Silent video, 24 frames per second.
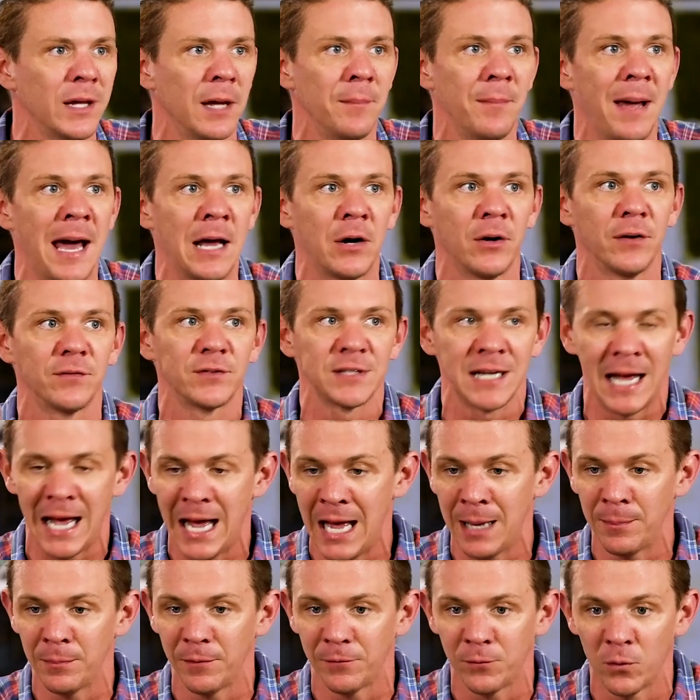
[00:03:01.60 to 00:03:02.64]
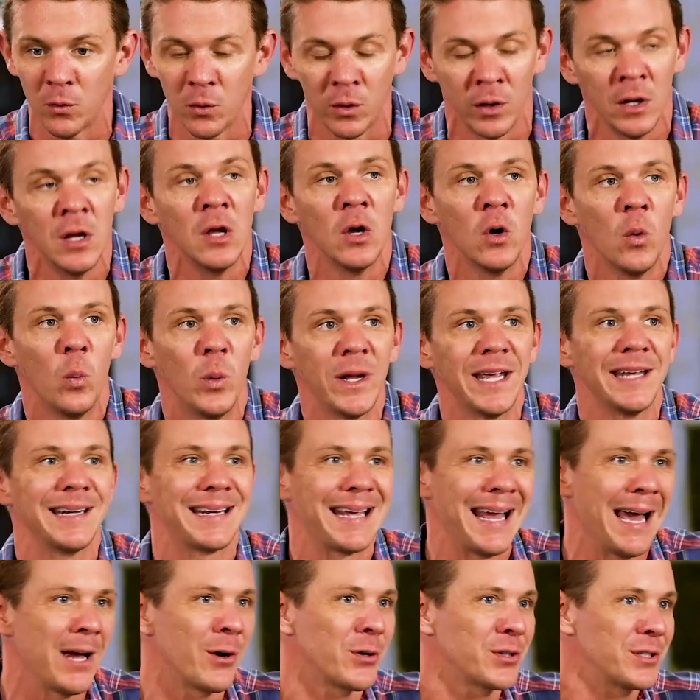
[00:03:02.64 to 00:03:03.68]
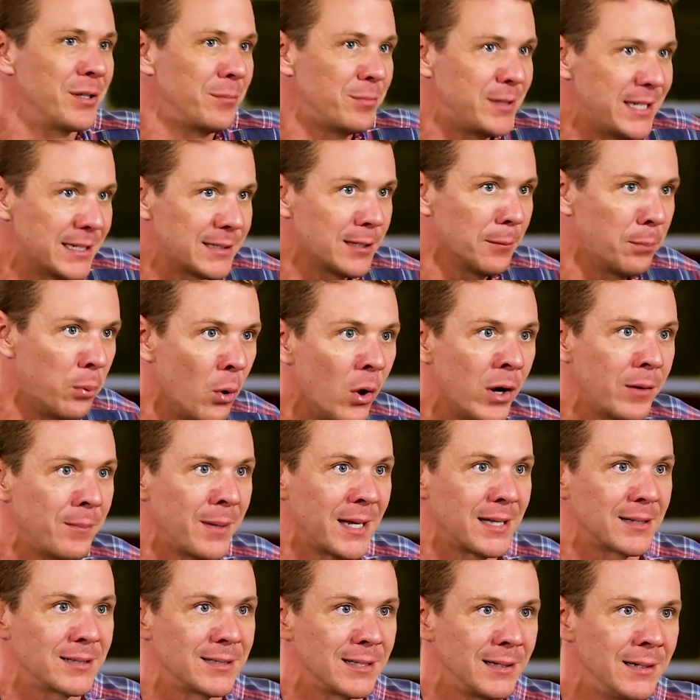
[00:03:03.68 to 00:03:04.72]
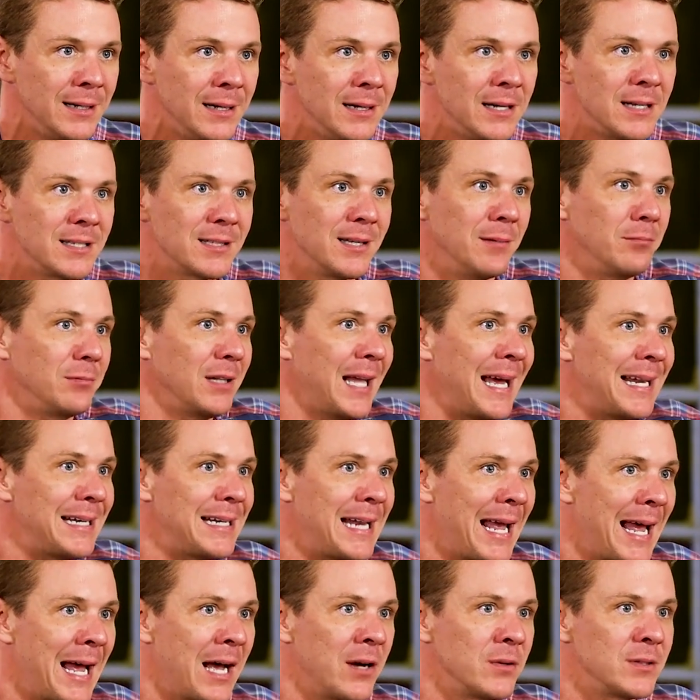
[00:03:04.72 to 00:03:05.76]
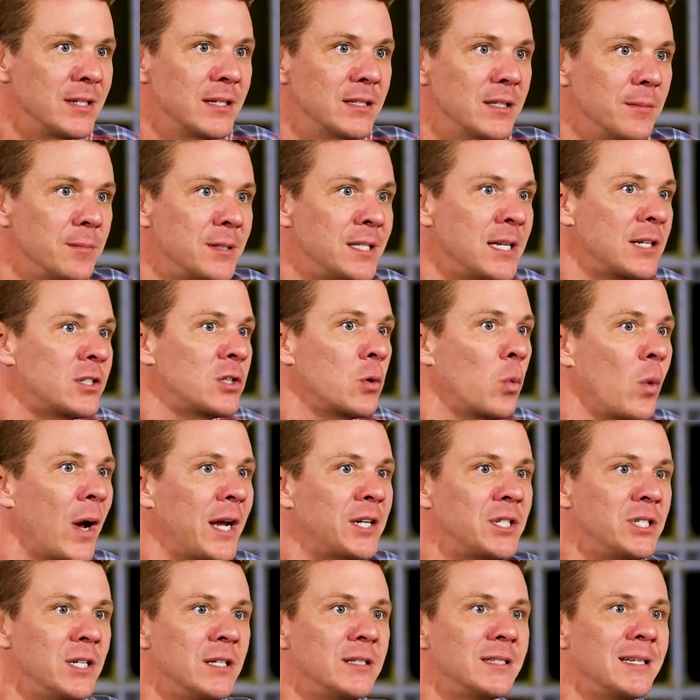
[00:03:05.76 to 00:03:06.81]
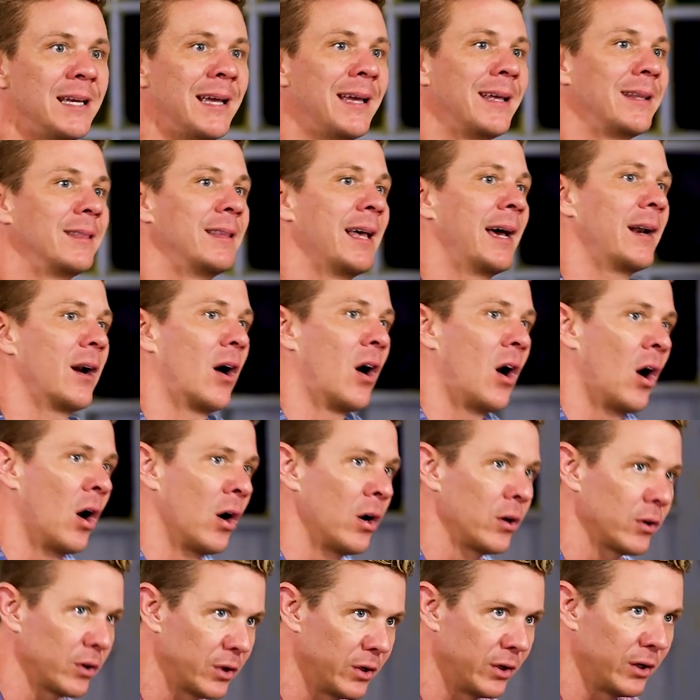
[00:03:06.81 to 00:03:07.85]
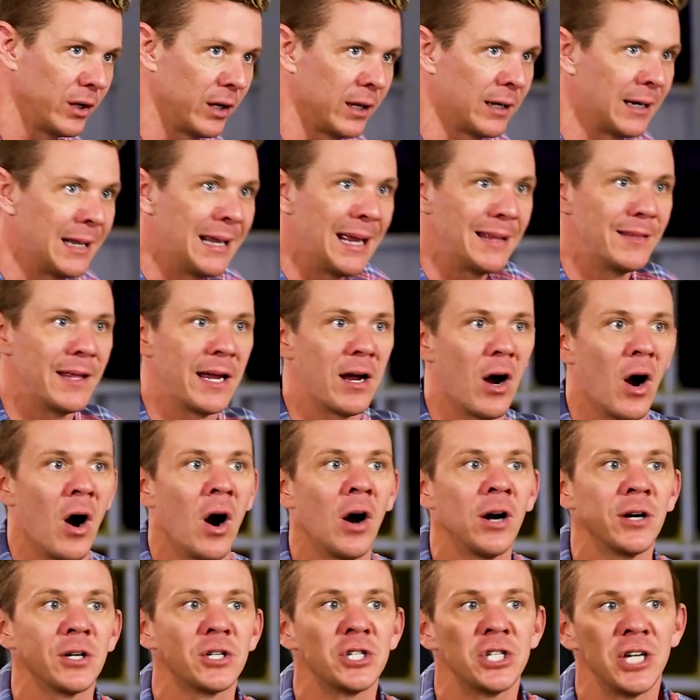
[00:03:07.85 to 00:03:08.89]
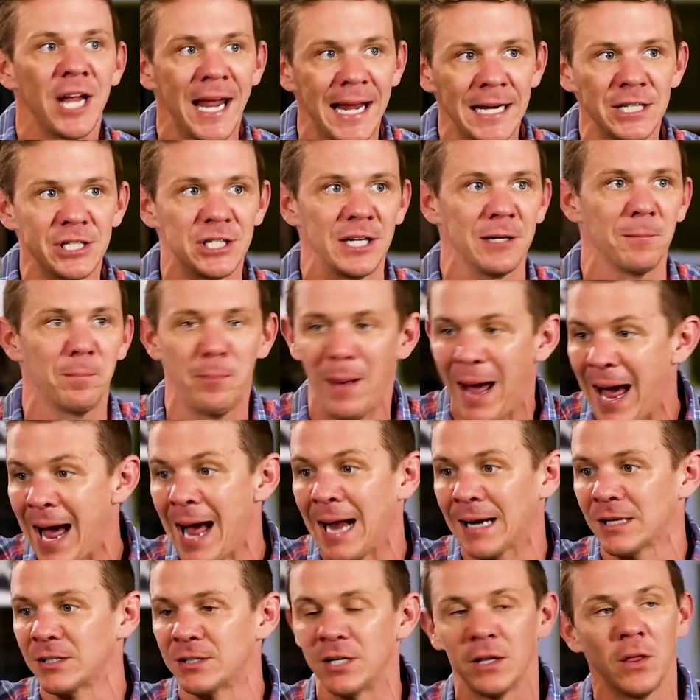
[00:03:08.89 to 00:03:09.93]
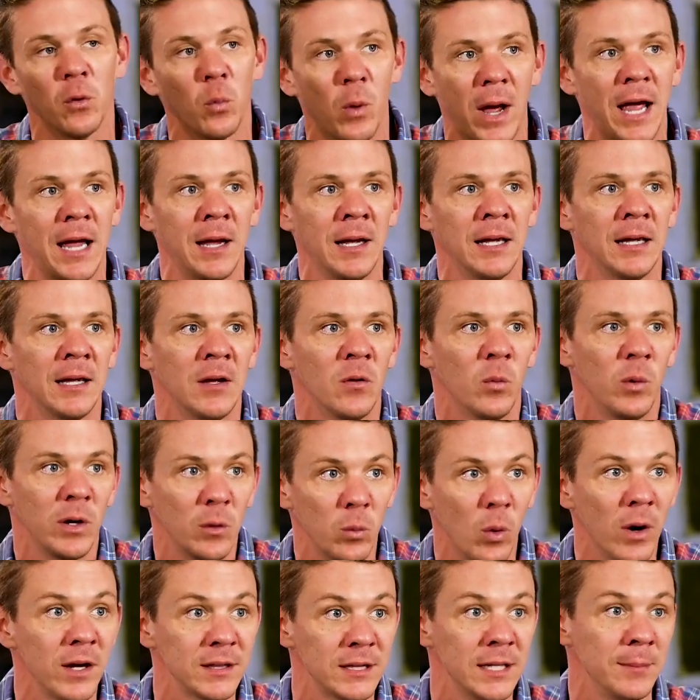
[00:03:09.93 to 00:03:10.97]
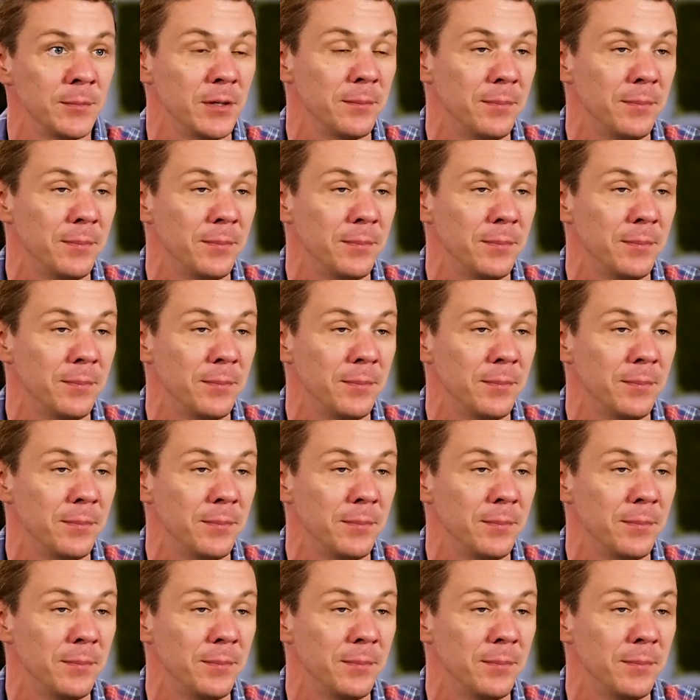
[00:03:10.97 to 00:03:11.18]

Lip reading: a matter of time before we encounter some disappointments, some letdowns, and some situations that aren't good. They aren't changing back to the way we want them to